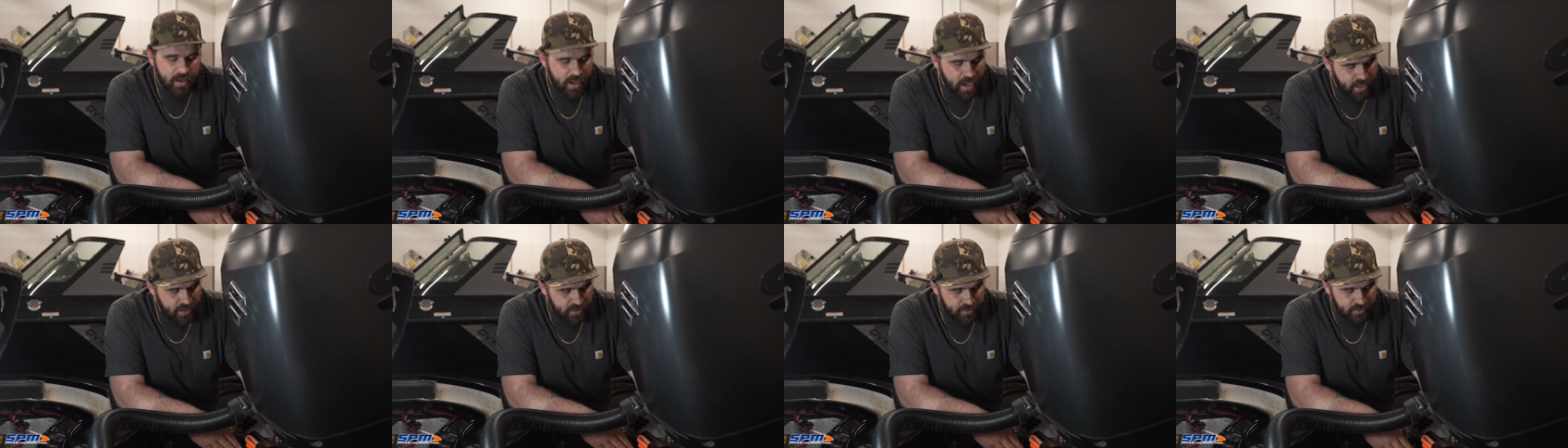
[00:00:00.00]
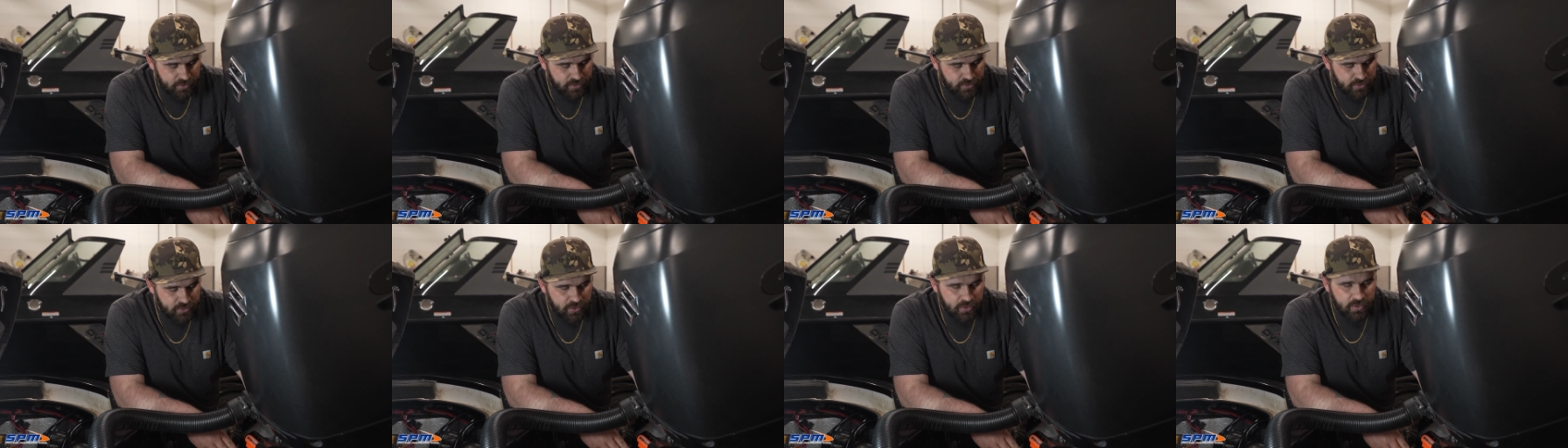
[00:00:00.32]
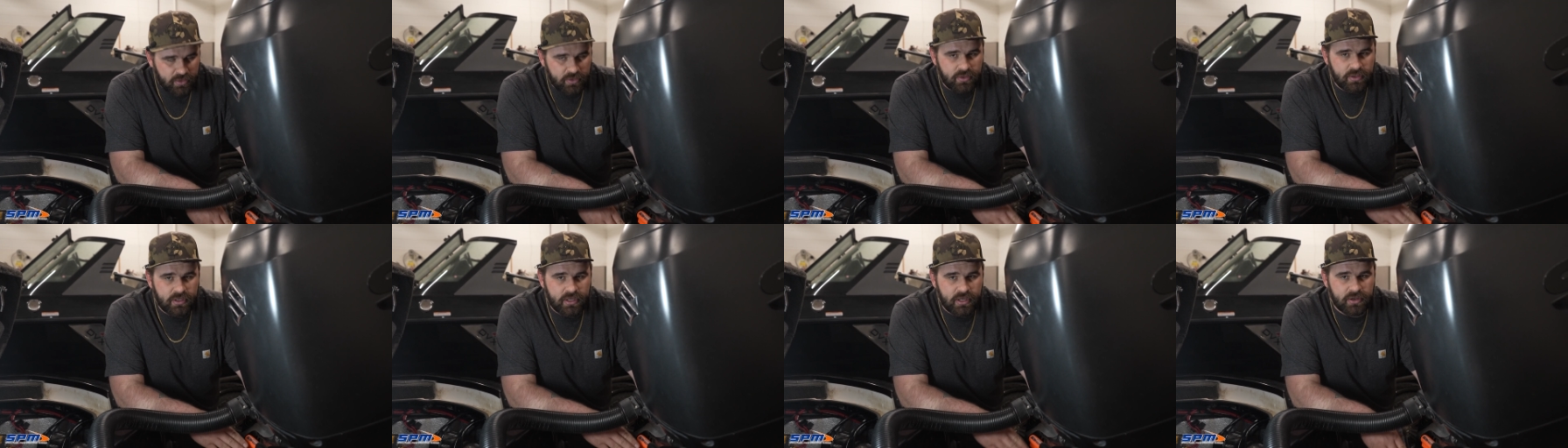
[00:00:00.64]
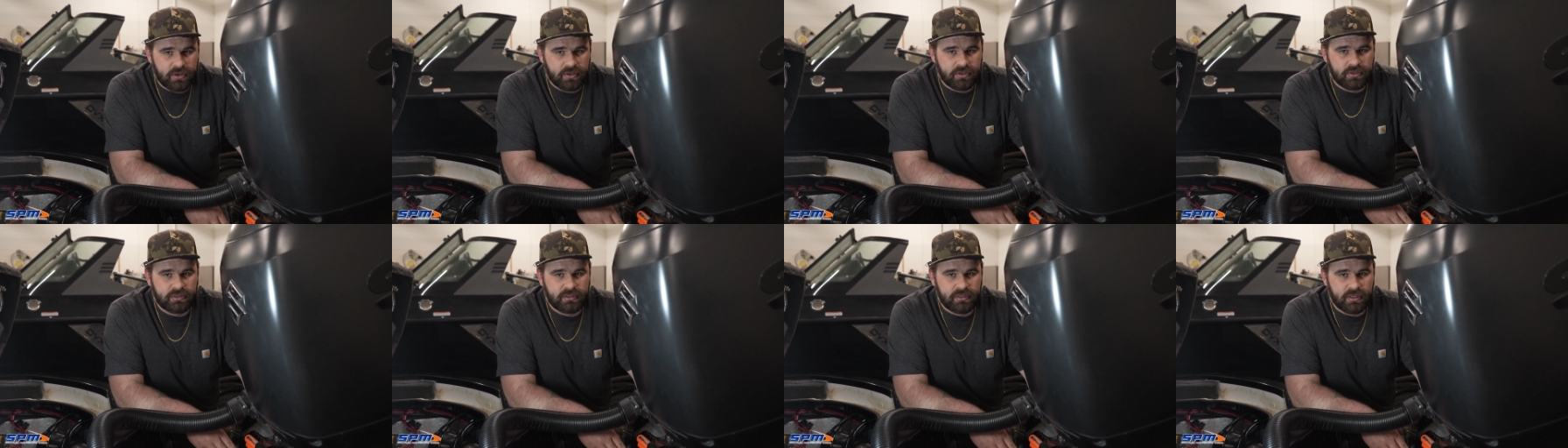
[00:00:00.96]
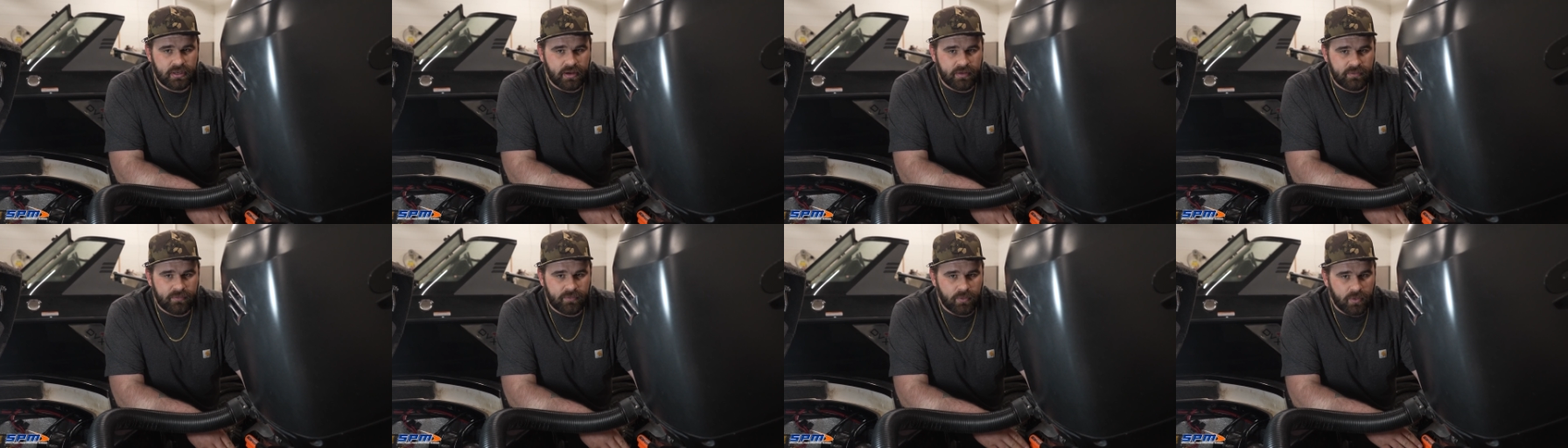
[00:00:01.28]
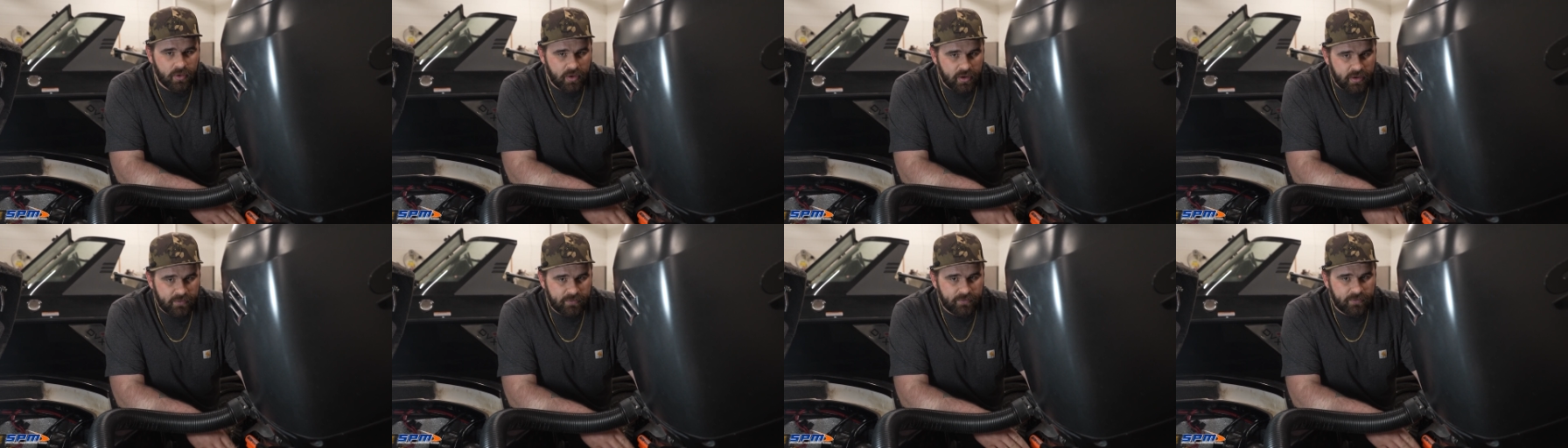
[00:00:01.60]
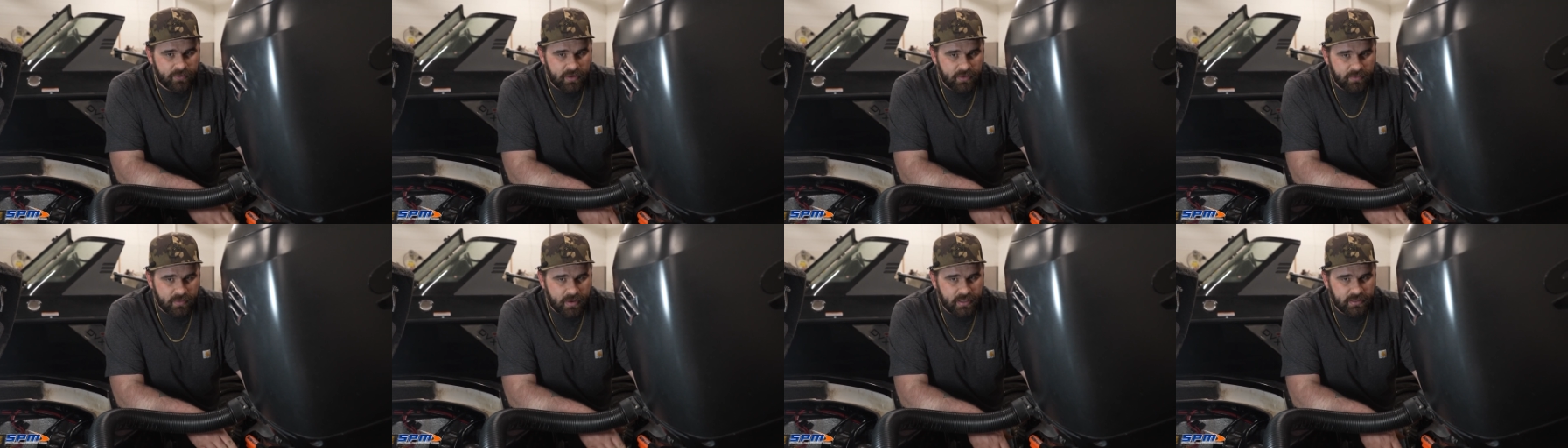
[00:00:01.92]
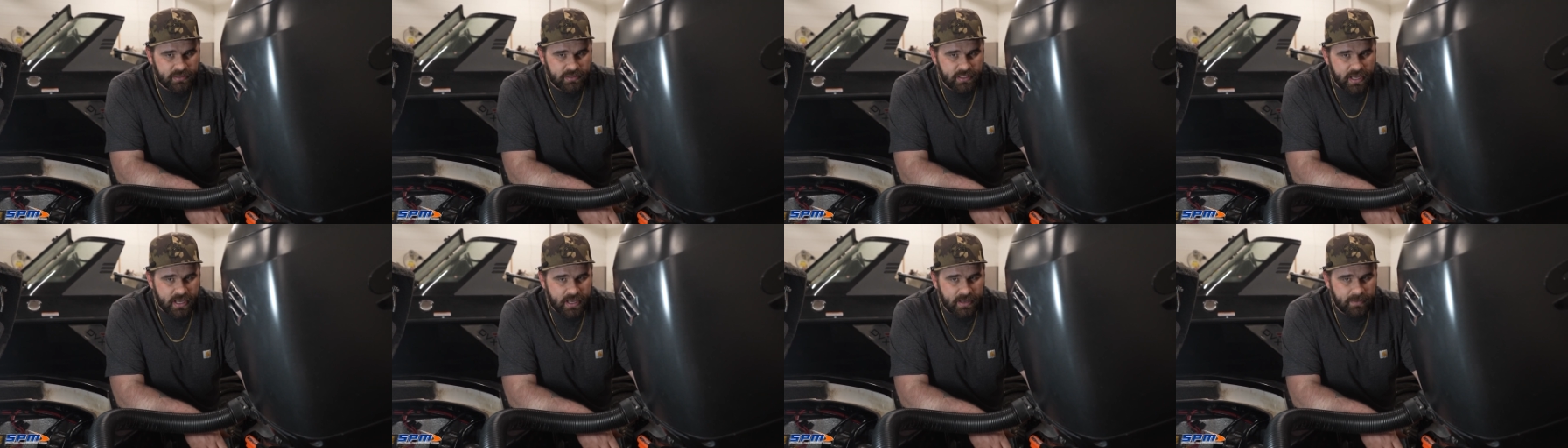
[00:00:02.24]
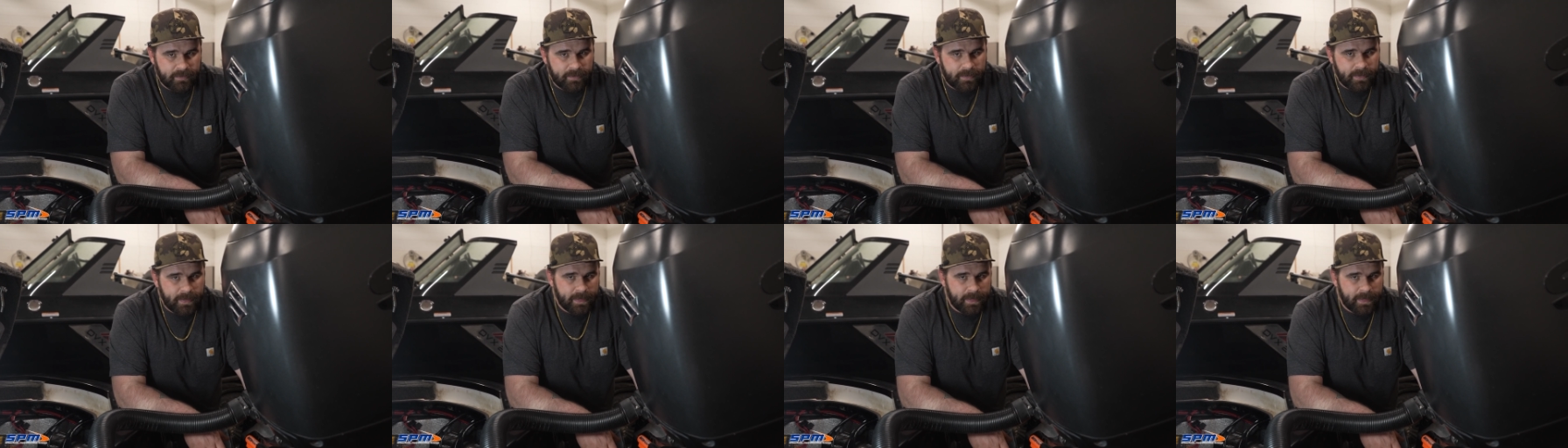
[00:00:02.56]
it will ensure you years of worry-free runtime.